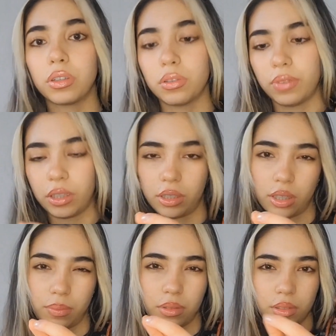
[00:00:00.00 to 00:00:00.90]
your
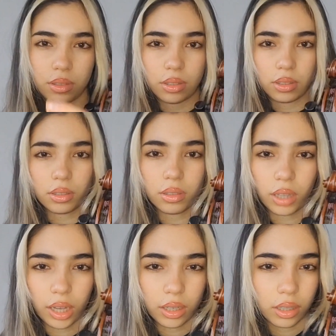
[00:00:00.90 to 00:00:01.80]
fingertips, just
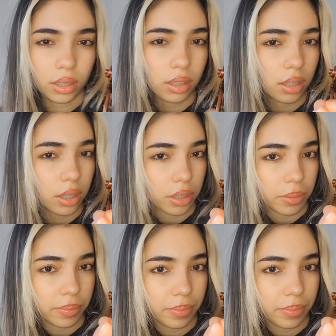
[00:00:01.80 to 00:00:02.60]
here.